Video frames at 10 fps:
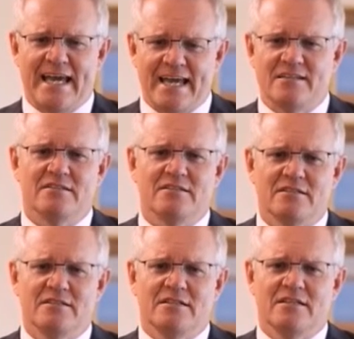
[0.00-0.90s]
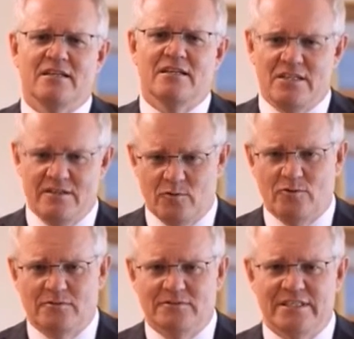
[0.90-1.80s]
and
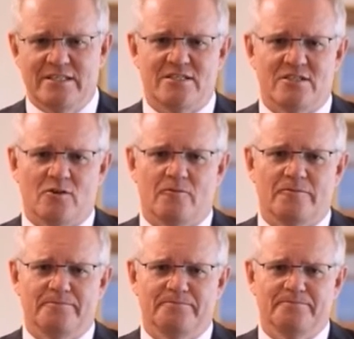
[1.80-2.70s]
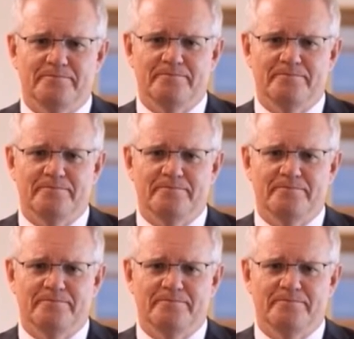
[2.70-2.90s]
evil itself.